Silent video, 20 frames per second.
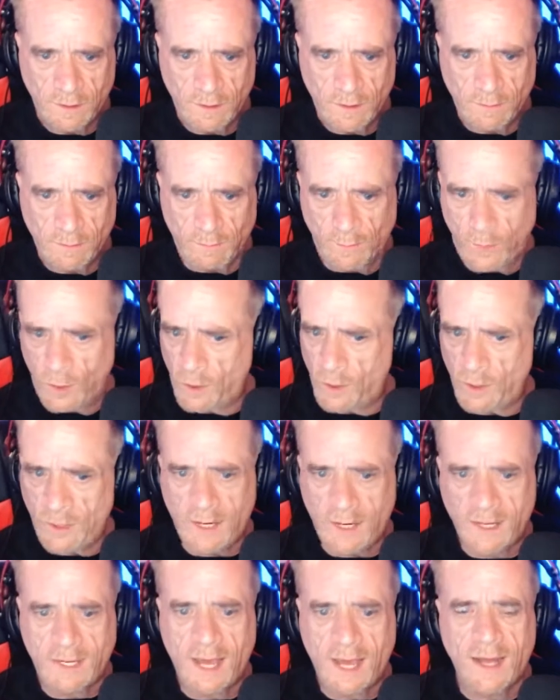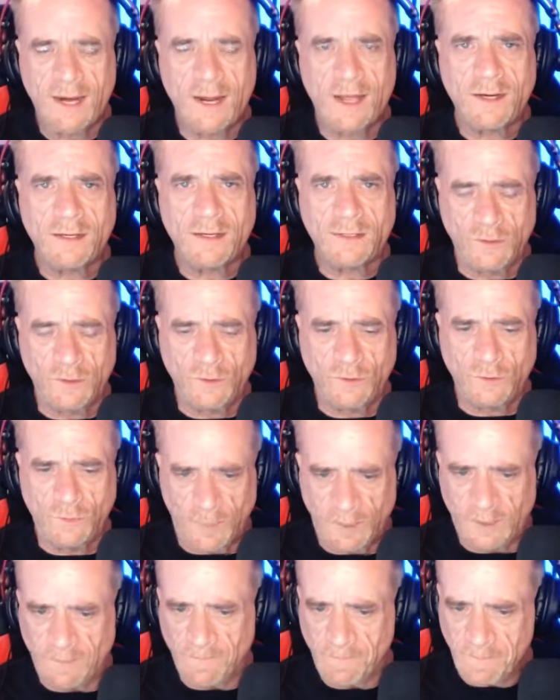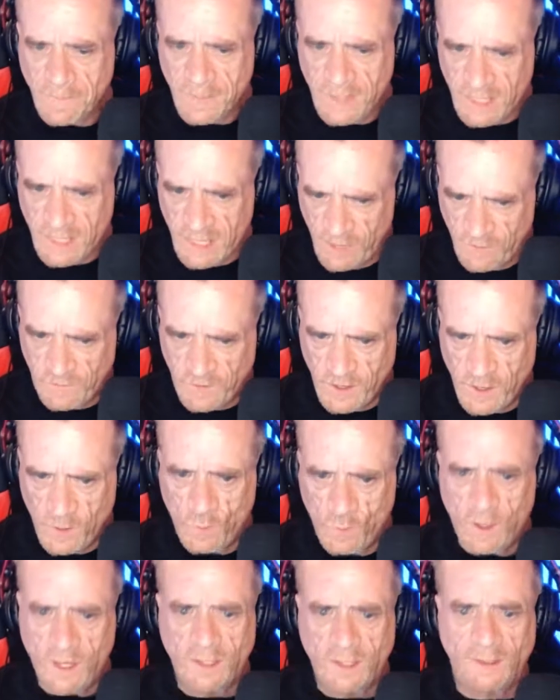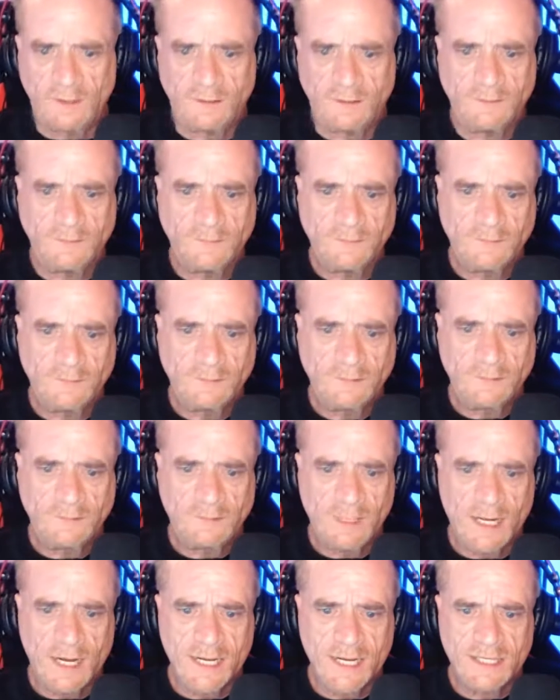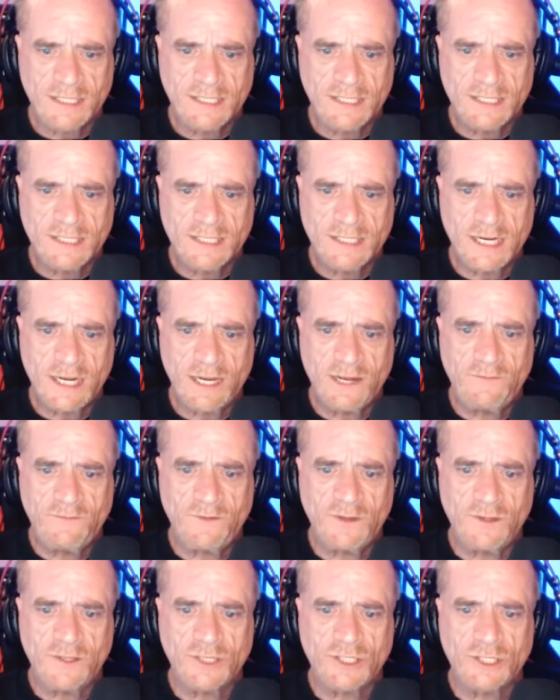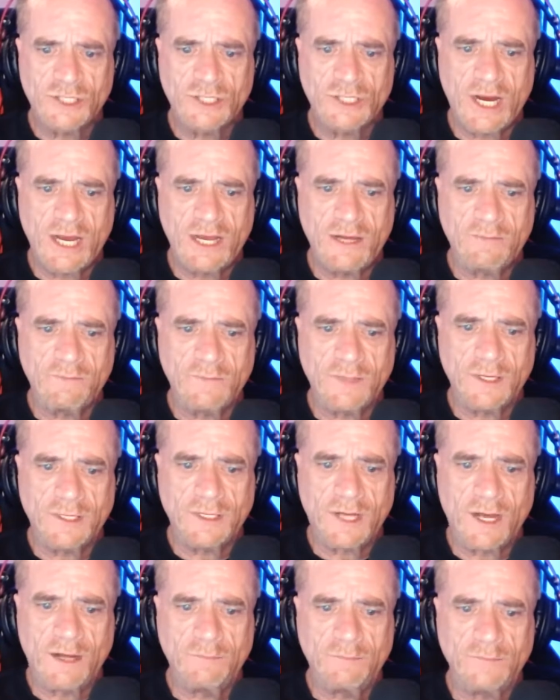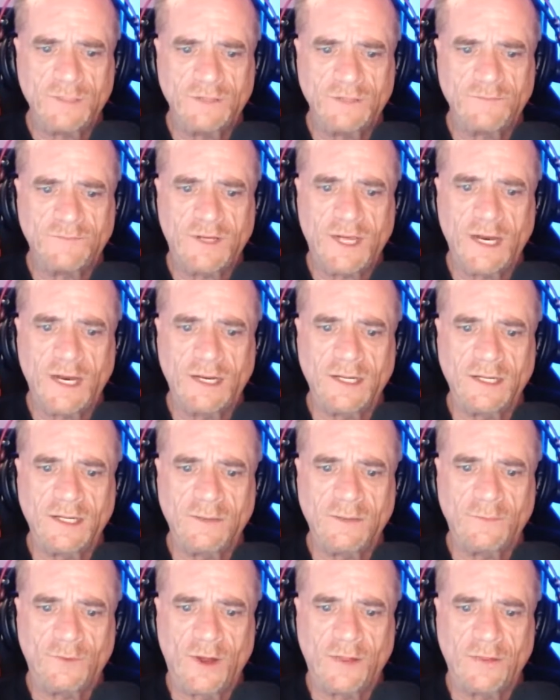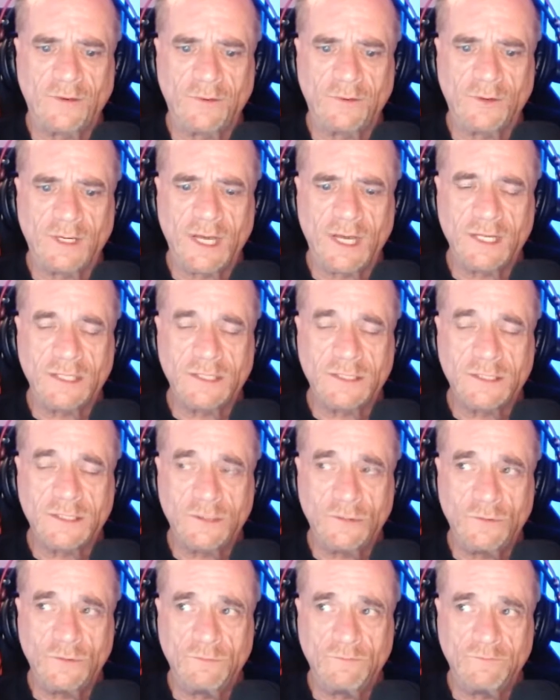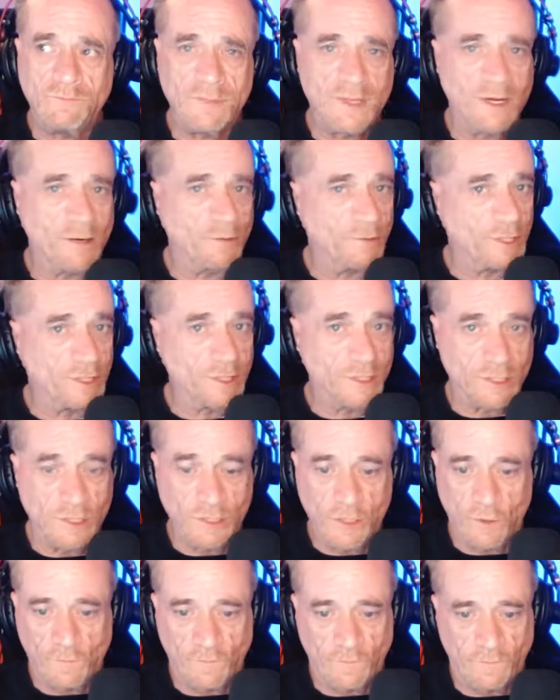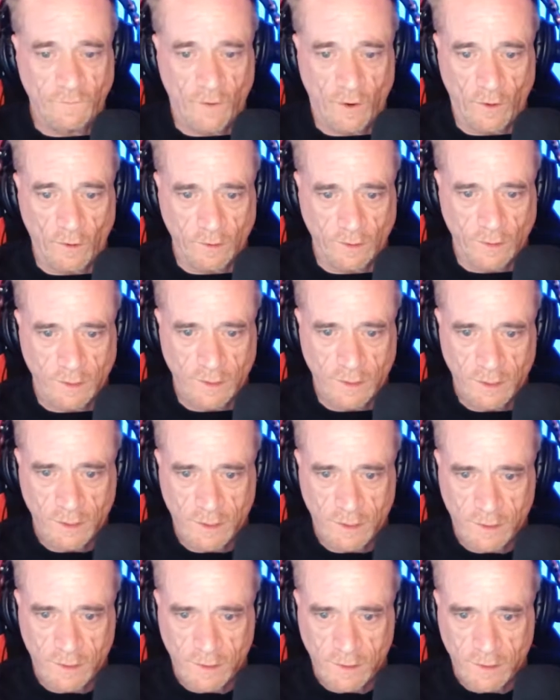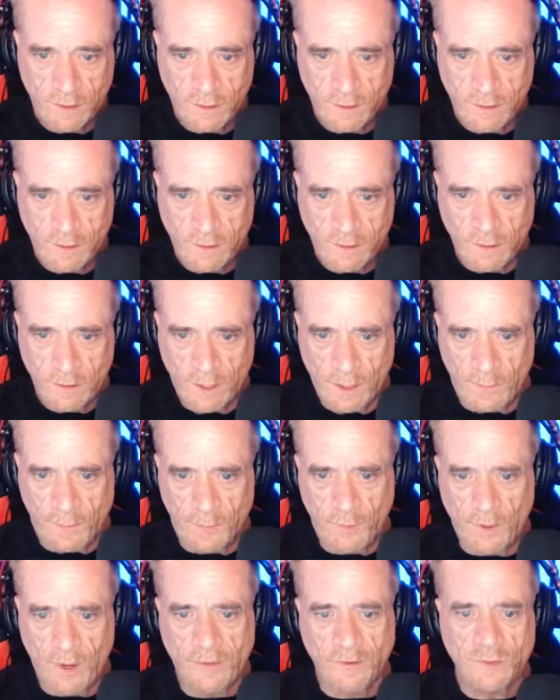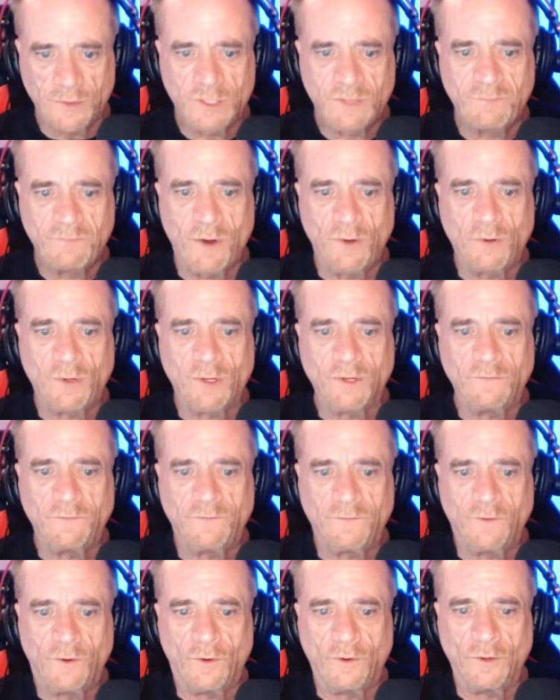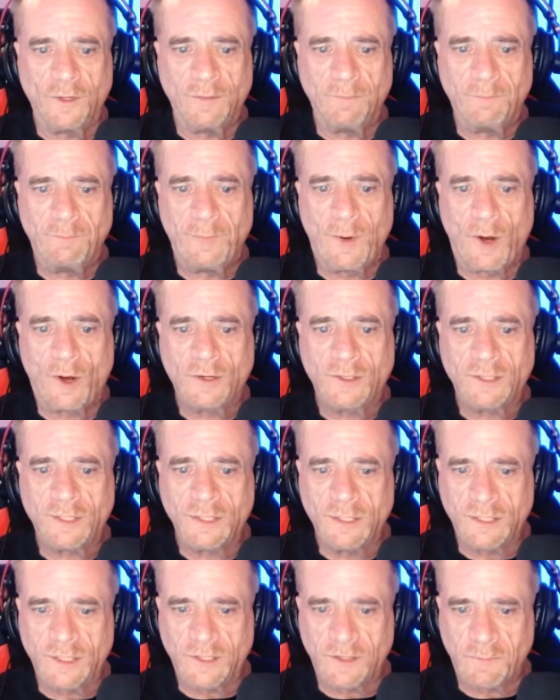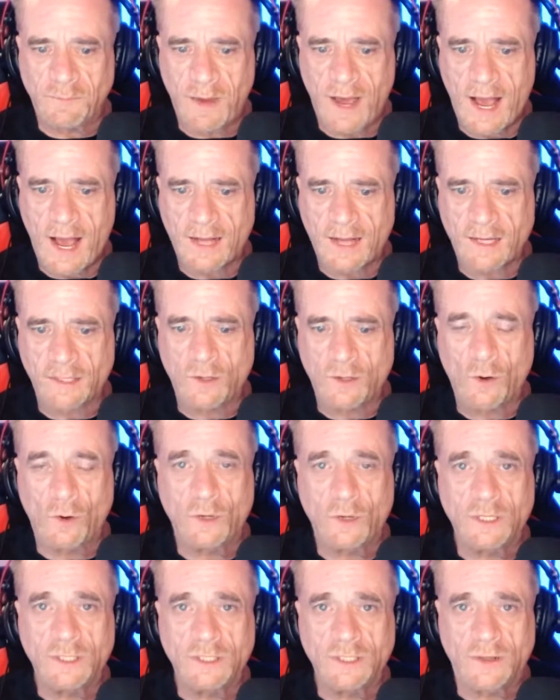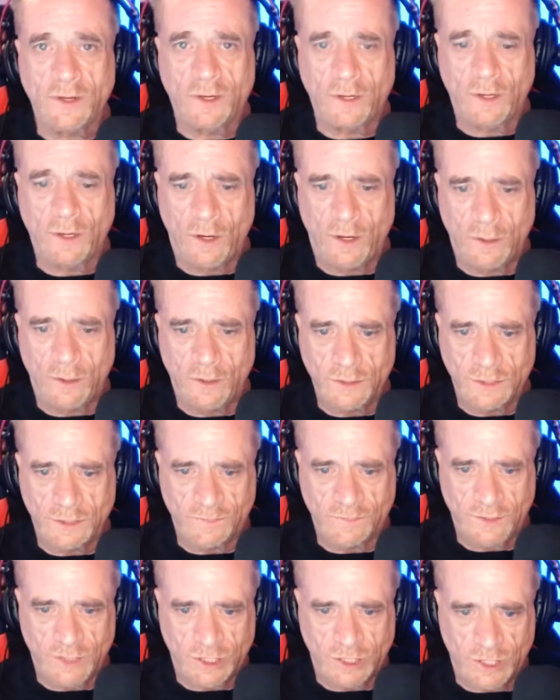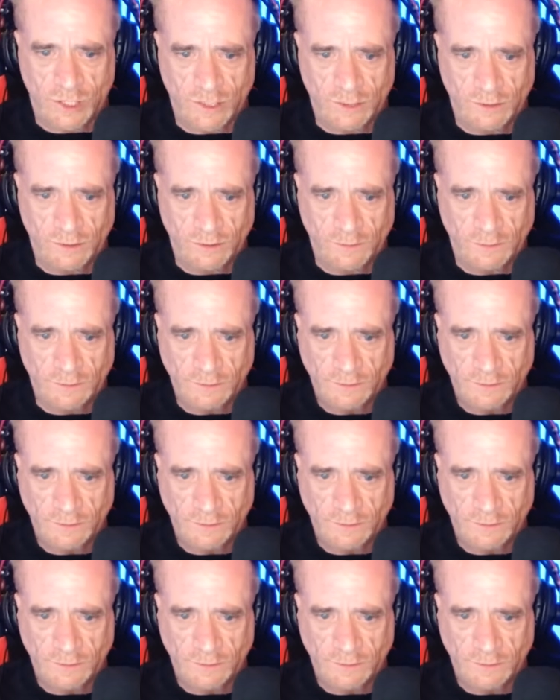More I cannot do, but if ye will, I can save ye the shame that comes of killing a brother against whom there is no fault. A brother spoken for and bought into the pack according to the laws of the jungle.